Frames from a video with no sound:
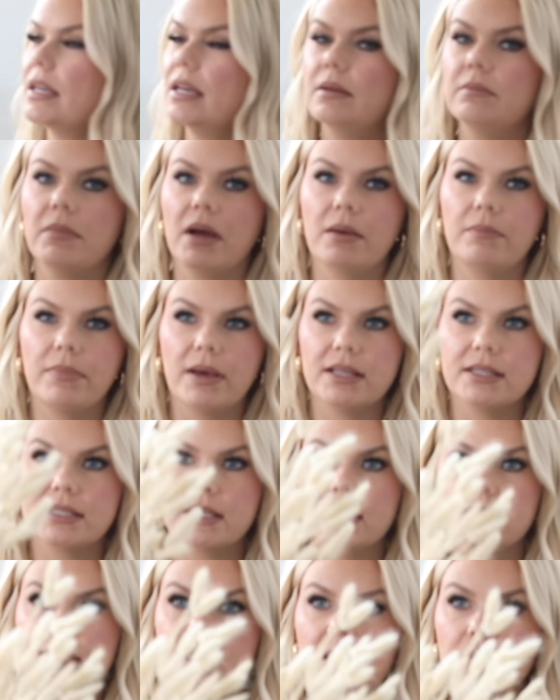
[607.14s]
in my
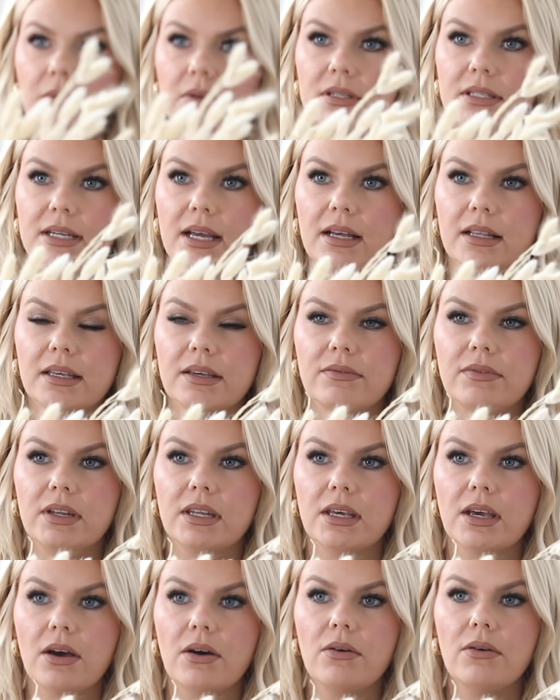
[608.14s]
bedside table styling
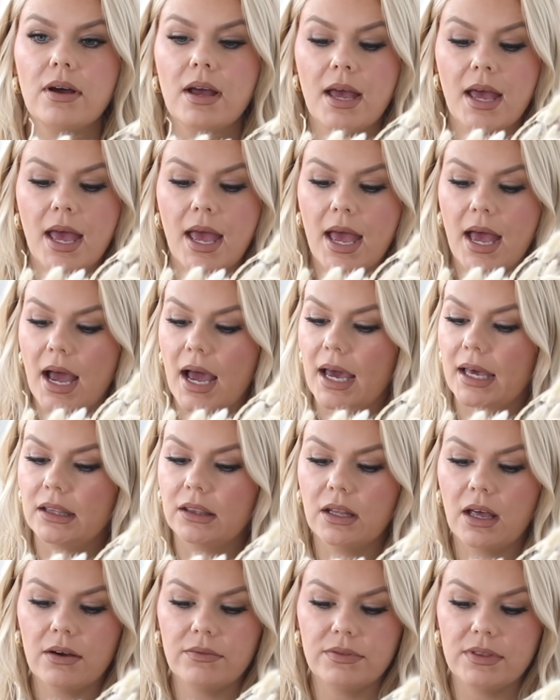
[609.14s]
video. I
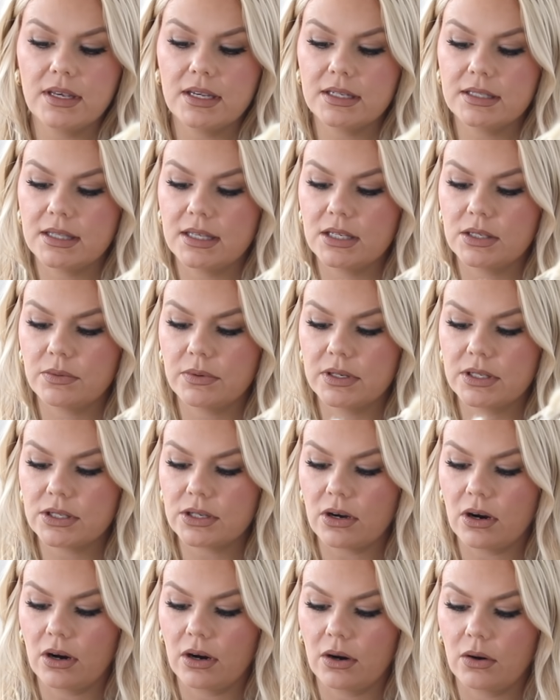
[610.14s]
love these. These ones
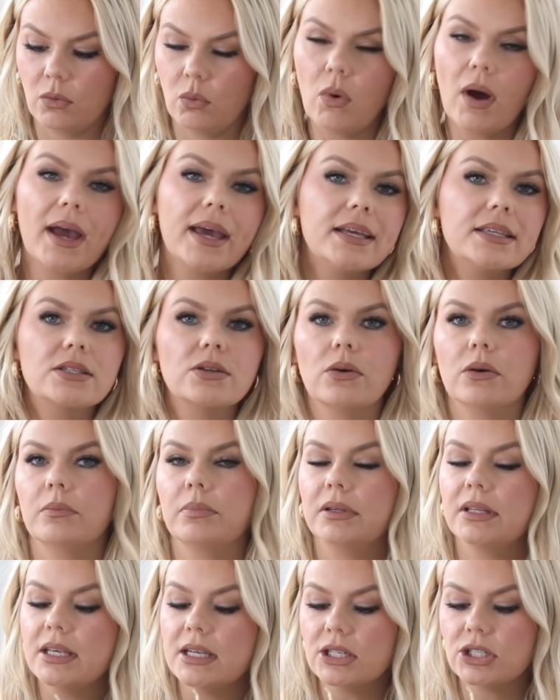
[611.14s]
are white or
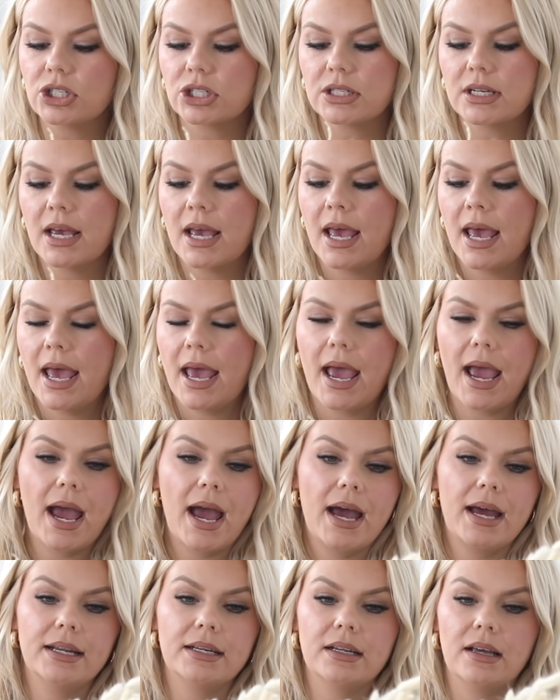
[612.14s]
bleached
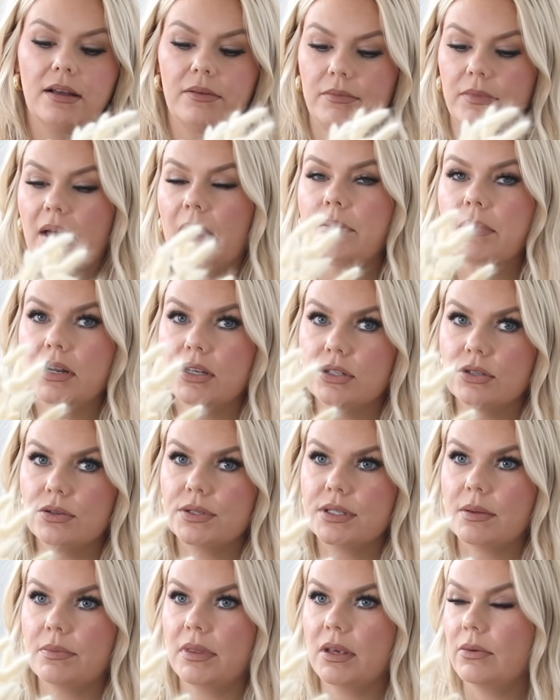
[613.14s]
and I'm gonna do
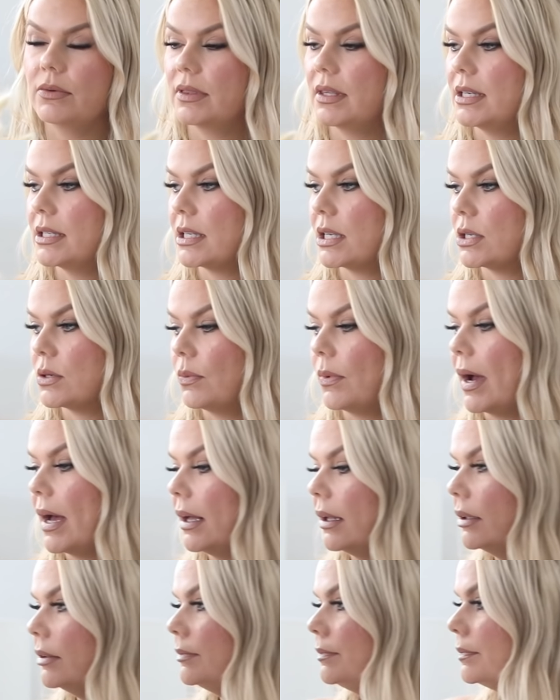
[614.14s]
something with these as
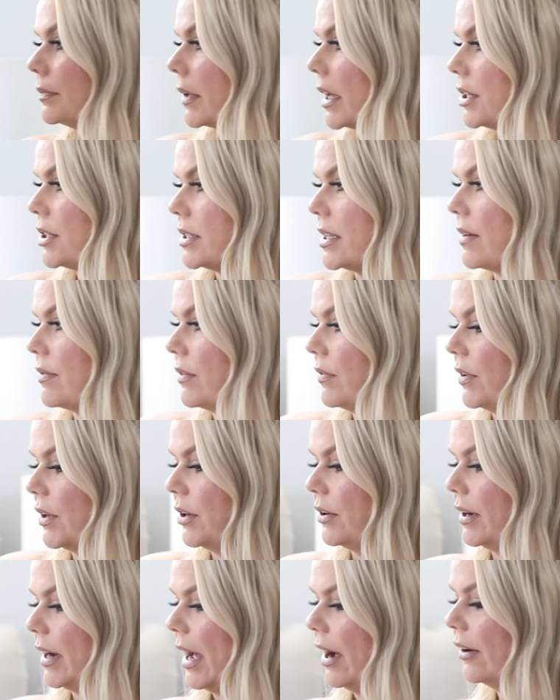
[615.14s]
well. I just have to
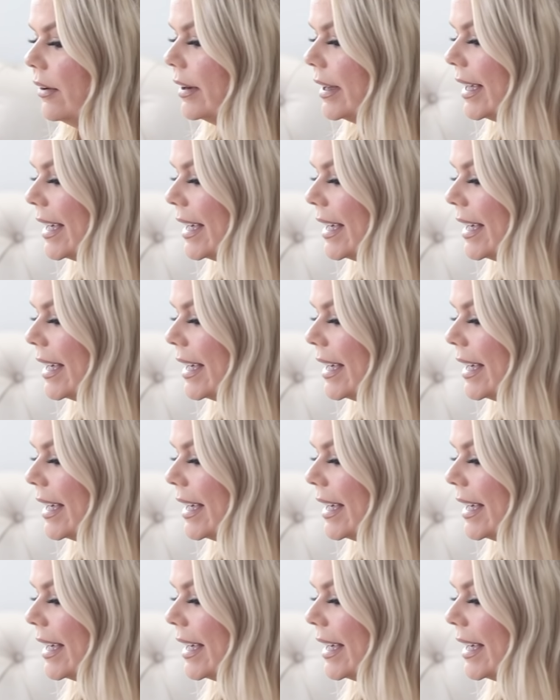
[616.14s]
figure it out.